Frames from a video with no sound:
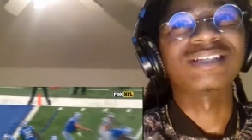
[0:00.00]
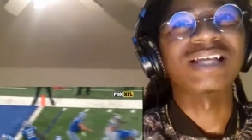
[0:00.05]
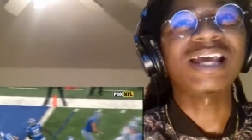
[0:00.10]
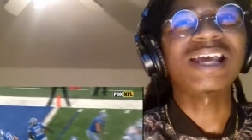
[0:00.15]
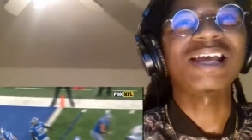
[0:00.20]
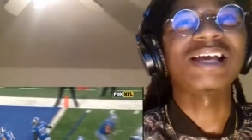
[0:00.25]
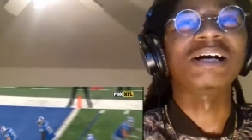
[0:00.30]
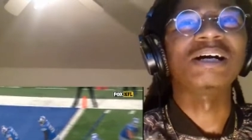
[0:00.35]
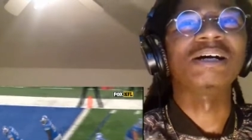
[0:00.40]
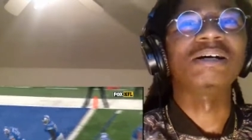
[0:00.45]

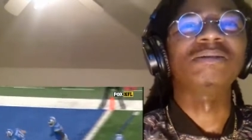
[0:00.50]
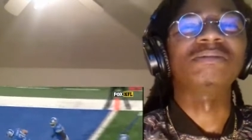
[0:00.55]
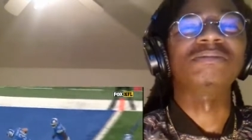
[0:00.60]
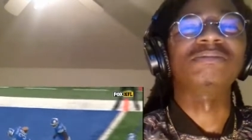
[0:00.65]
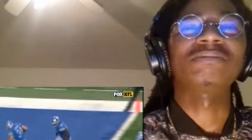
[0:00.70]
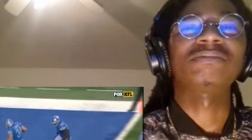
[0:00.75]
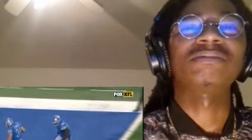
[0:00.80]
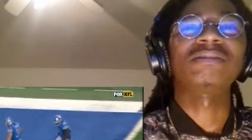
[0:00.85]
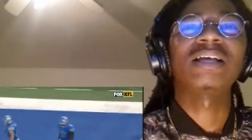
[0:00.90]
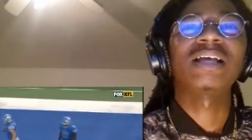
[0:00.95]
Damn.
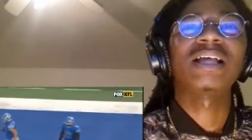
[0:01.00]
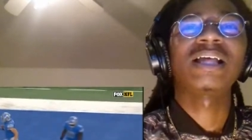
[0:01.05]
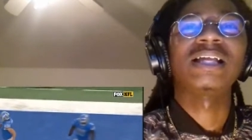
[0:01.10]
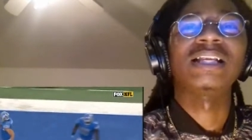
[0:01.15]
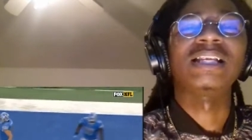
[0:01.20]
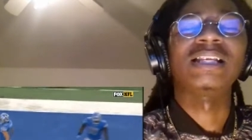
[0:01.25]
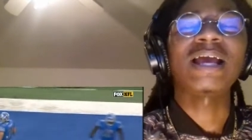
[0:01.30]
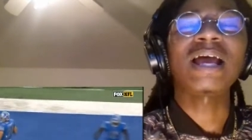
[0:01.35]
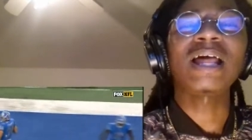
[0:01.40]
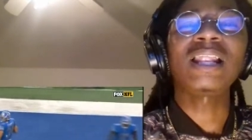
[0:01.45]

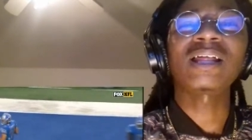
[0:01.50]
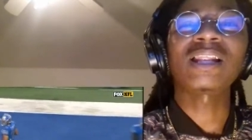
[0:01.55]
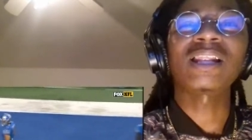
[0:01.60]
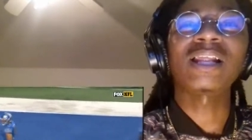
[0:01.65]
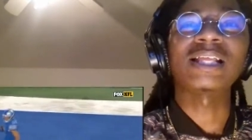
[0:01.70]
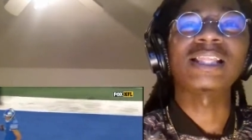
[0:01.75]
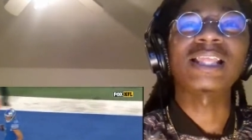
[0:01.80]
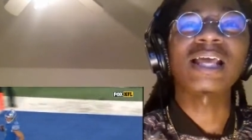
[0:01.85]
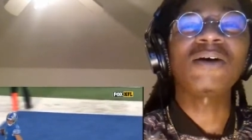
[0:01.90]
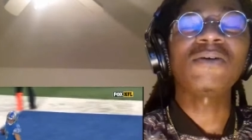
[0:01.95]
That looked
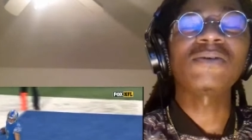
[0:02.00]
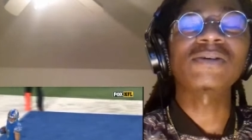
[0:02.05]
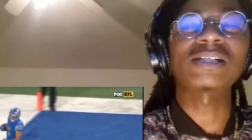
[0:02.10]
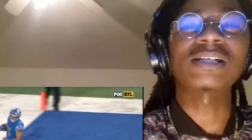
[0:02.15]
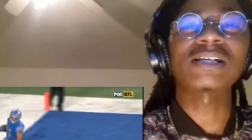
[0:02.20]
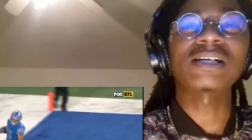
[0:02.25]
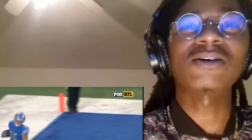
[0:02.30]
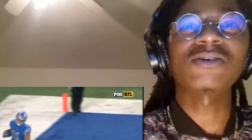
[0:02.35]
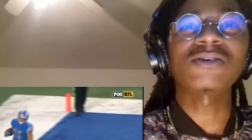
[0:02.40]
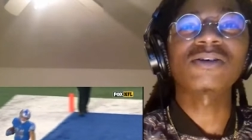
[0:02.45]
like that
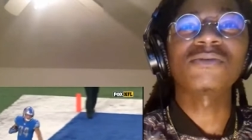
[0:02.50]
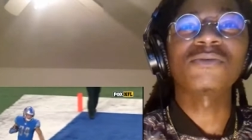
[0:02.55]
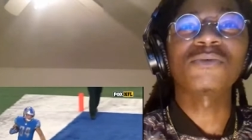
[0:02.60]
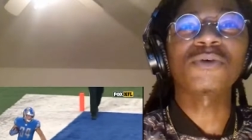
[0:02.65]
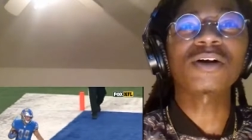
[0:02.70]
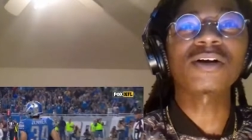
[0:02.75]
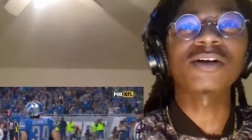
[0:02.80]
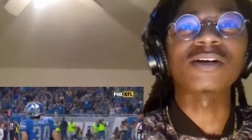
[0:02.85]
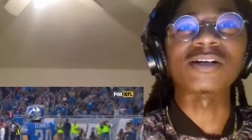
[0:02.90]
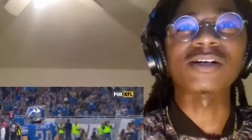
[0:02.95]
wasn't going to
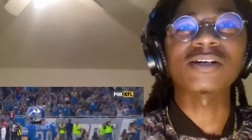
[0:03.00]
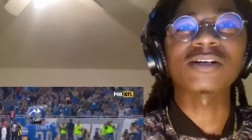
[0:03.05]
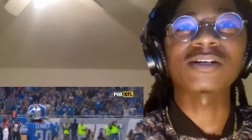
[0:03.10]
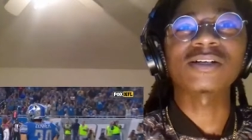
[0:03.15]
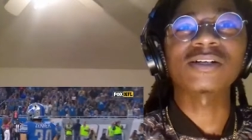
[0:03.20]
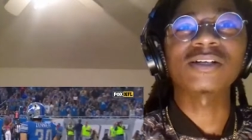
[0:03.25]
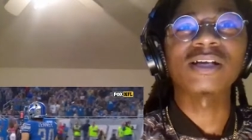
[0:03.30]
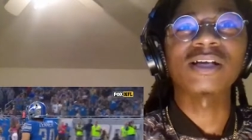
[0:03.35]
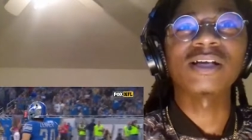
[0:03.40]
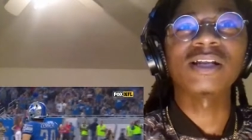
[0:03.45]
work.
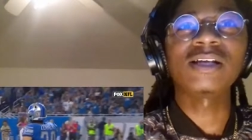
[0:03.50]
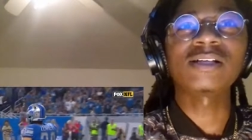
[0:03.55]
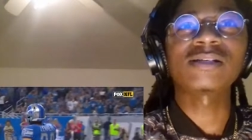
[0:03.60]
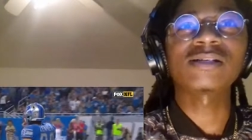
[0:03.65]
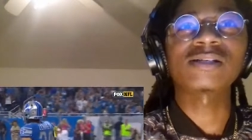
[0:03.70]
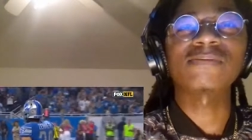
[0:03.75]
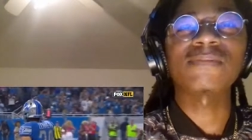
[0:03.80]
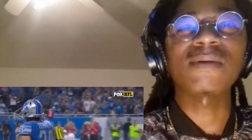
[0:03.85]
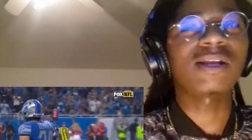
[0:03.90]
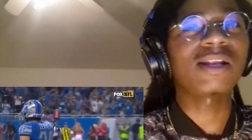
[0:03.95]
And he
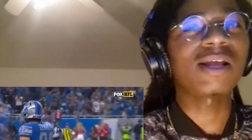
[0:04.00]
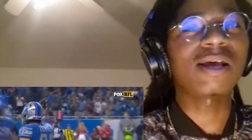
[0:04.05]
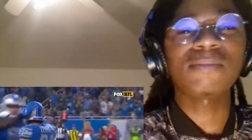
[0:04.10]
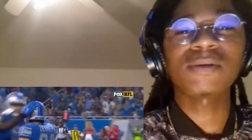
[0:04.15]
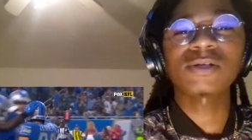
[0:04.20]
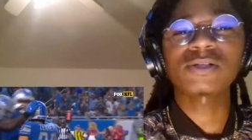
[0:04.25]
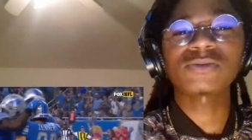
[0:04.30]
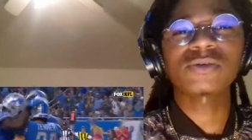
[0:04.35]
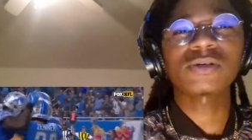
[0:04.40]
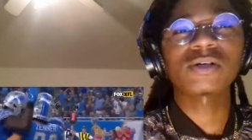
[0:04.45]
just made
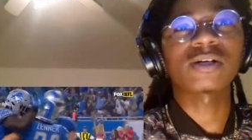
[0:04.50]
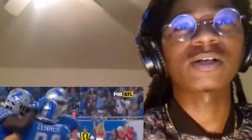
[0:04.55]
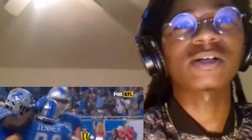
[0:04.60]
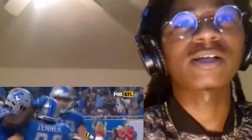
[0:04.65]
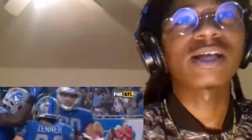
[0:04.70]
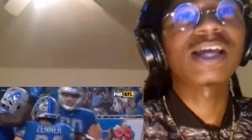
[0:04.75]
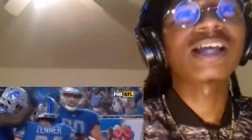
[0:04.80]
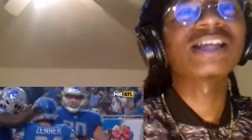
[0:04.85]
that bitch work.